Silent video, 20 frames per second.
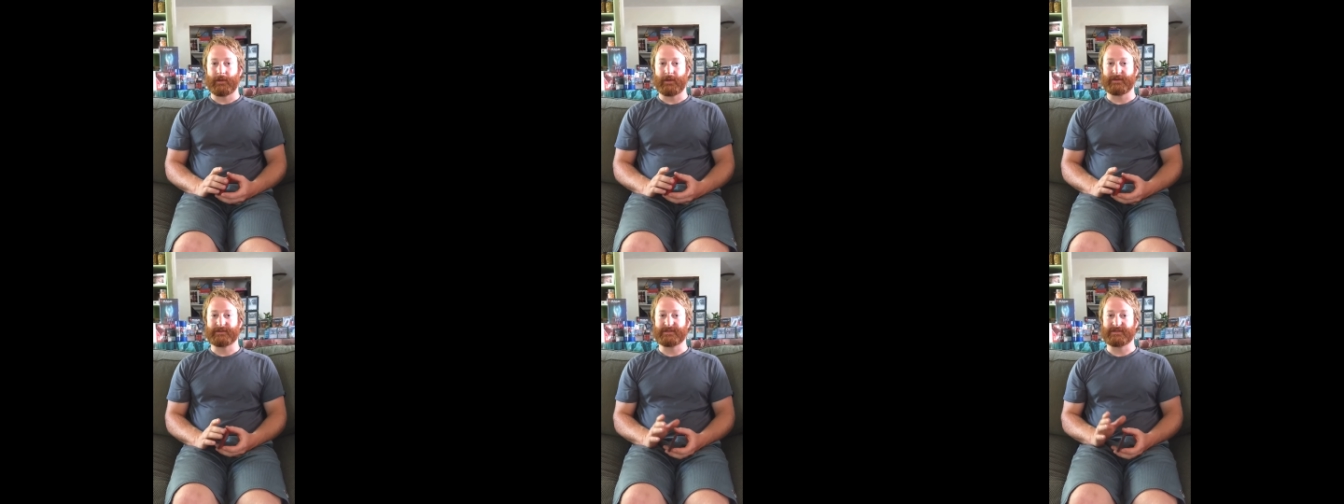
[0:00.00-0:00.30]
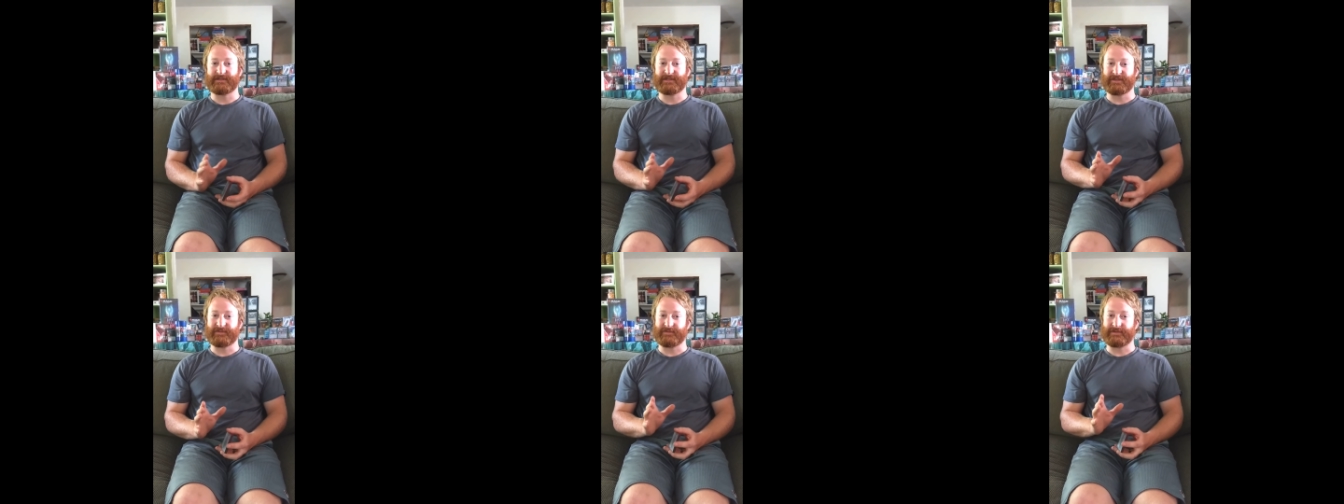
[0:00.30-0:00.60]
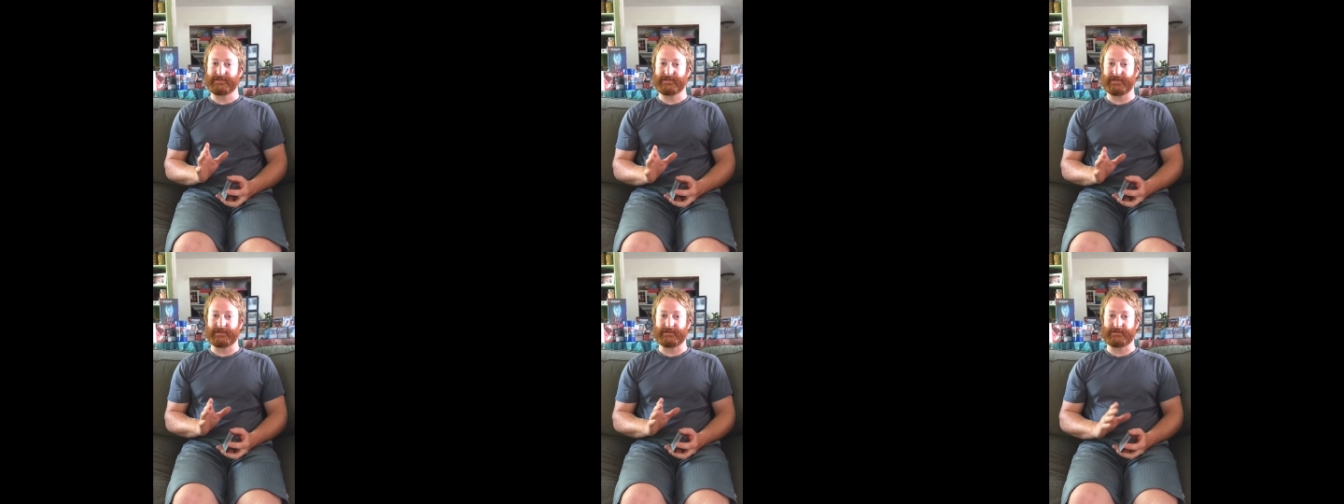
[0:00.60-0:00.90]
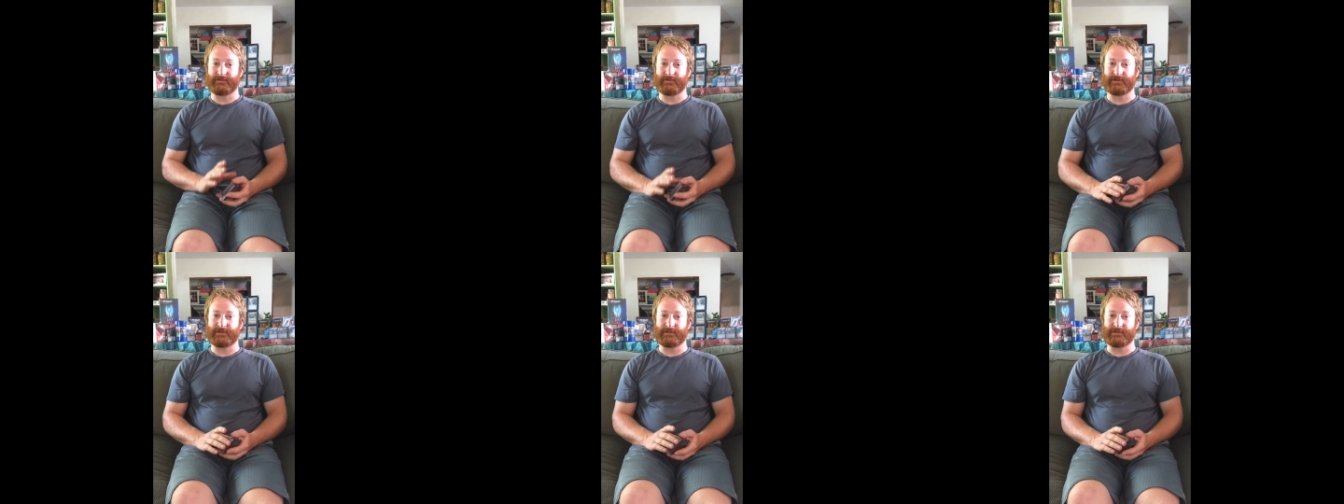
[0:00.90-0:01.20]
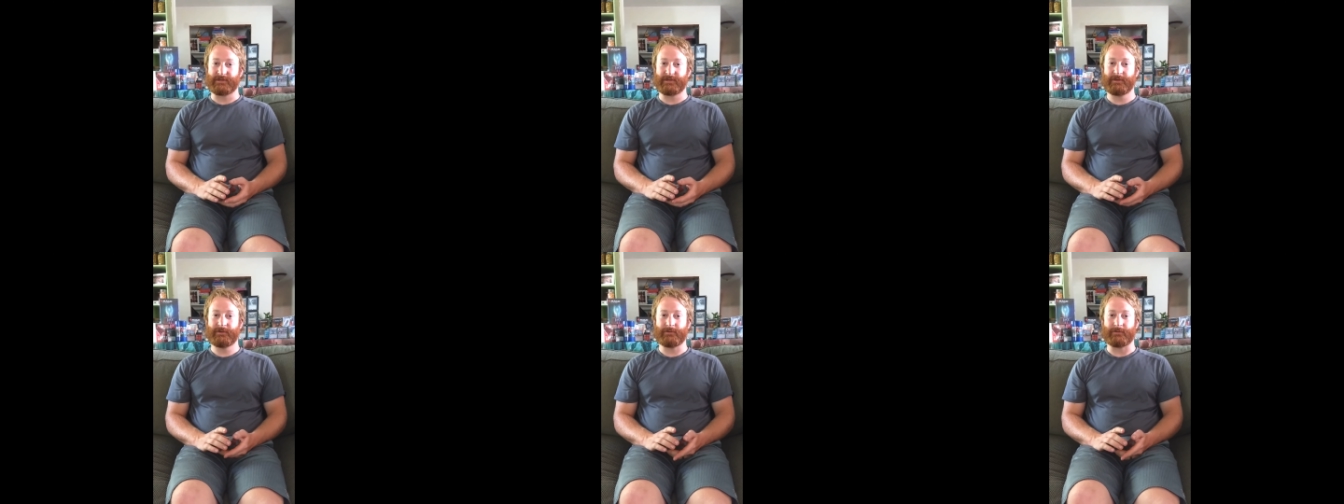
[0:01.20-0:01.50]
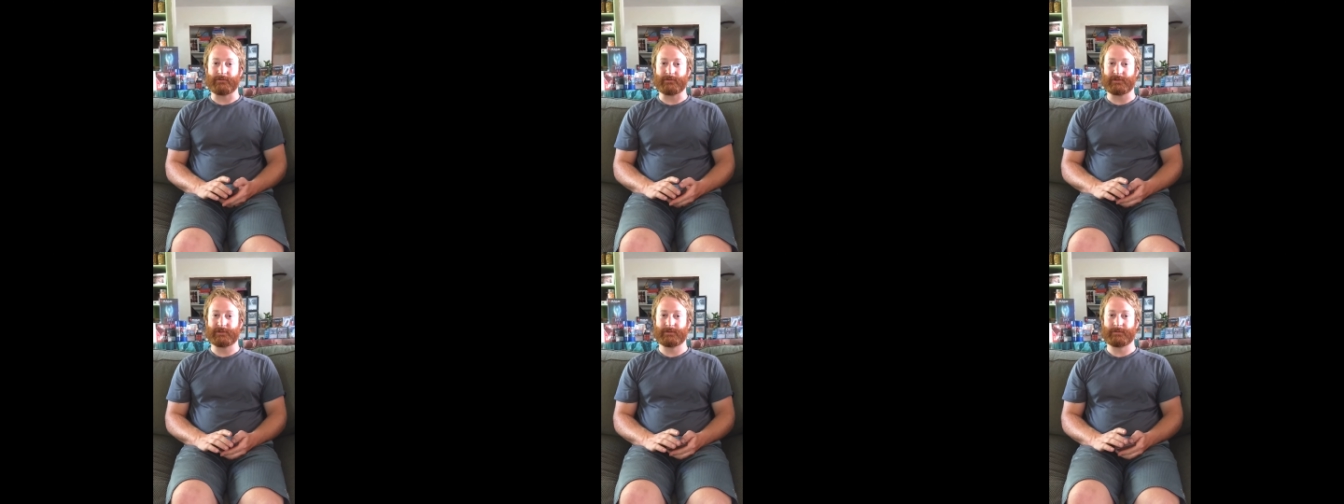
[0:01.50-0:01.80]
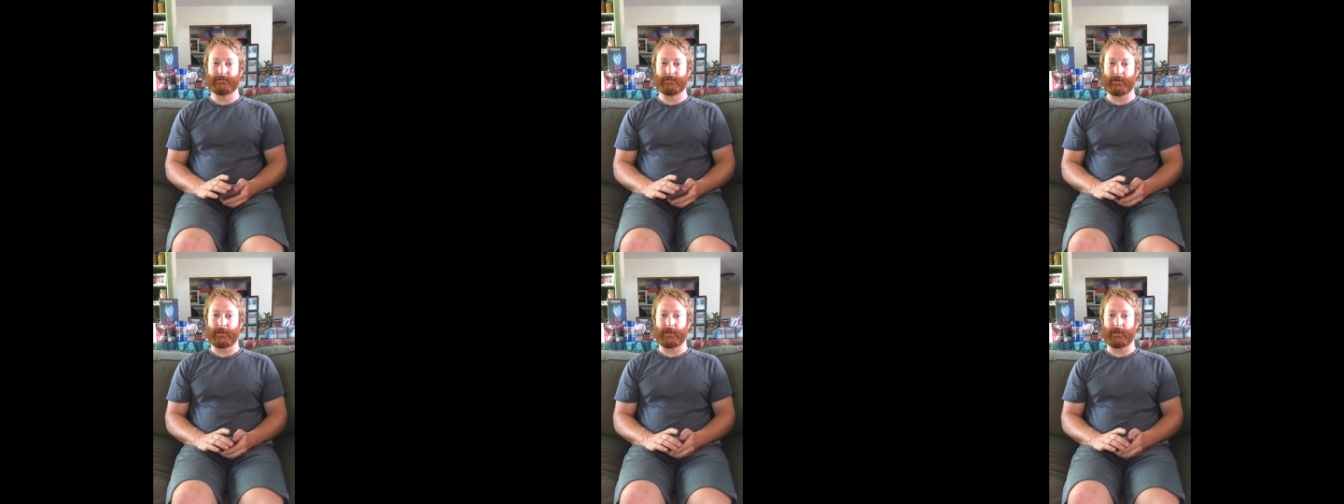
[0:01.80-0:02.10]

as a 7-6, which is huge,